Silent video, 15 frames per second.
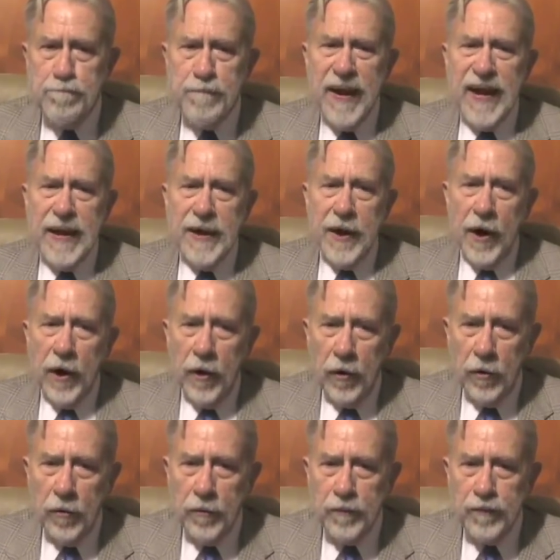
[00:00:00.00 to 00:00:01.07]

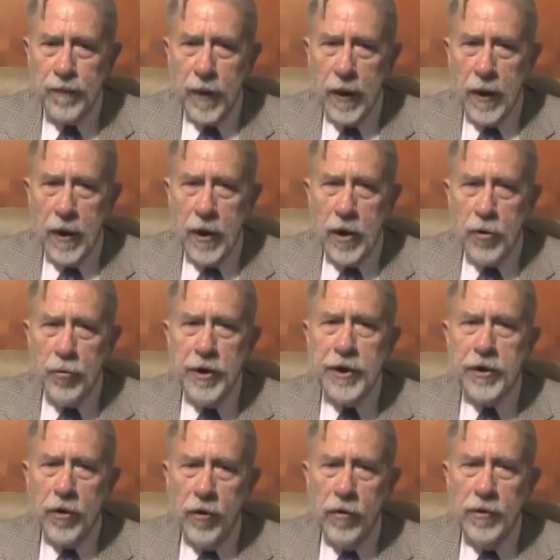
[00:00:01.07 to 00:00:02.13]
Bingo!
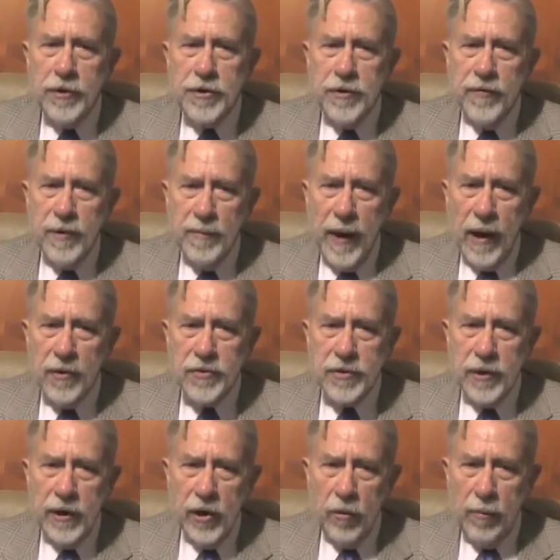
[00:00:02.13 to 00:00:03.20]
Recurrence of the mouse
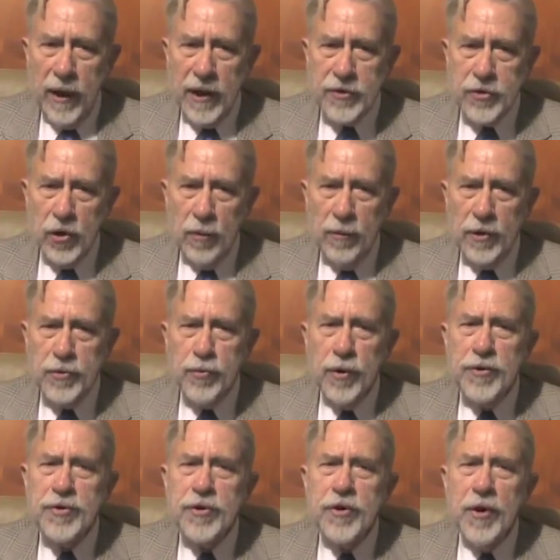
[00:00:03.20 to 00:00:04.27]
glioblastomas
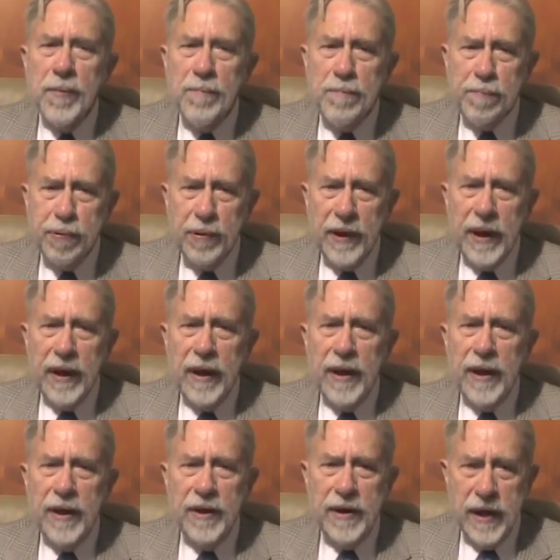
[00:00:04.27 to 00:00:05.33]
was
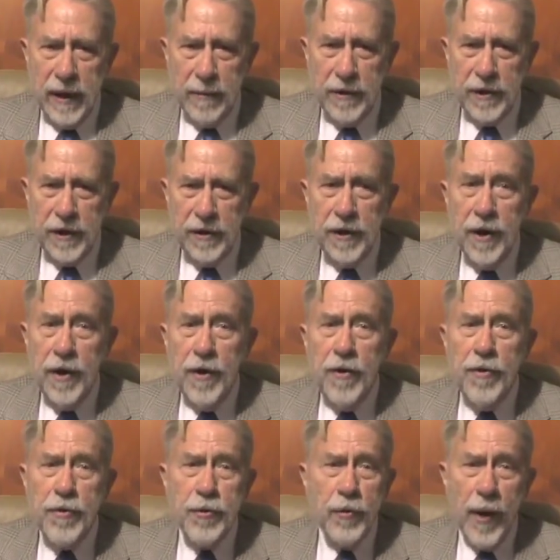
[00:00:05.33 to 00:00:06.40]
completely inhibited
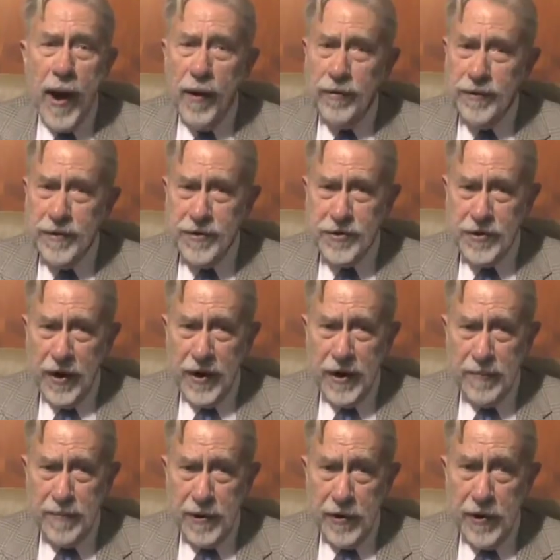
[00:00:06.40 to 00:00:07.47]
throughout the study
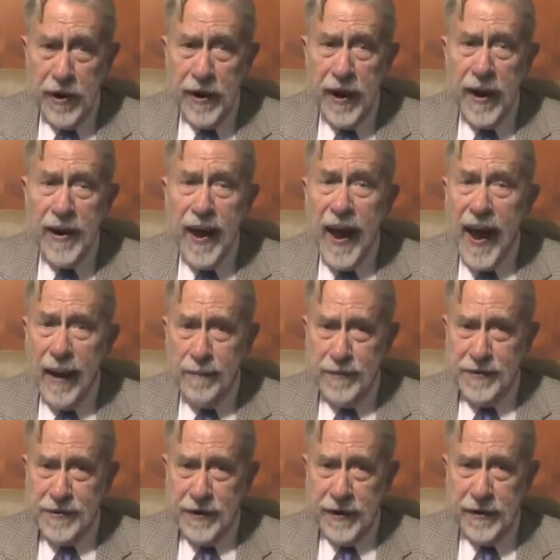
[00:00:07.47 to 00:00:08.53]
period and
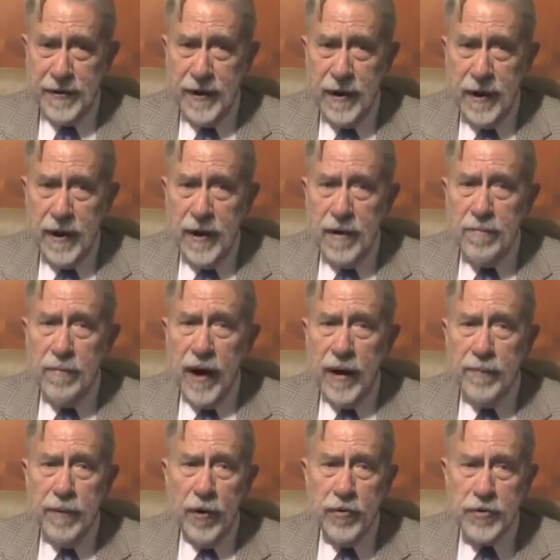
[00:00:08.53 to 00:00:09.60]
absent by
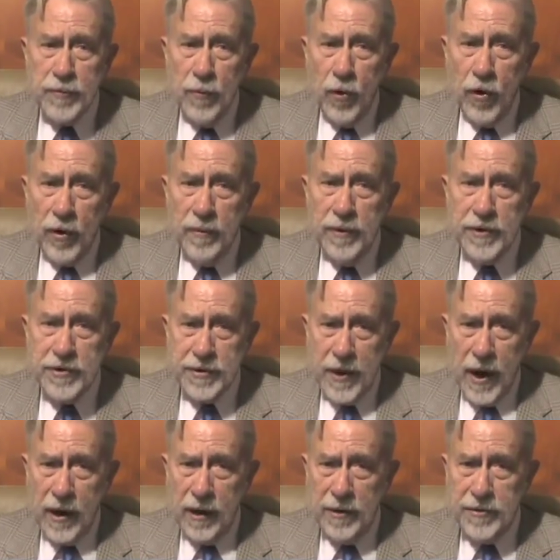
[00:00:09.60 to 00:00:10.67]
postmortem
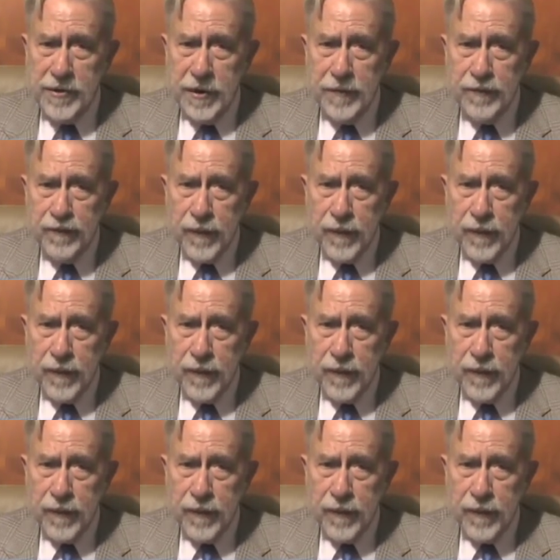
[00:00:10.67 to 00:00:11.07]
histology.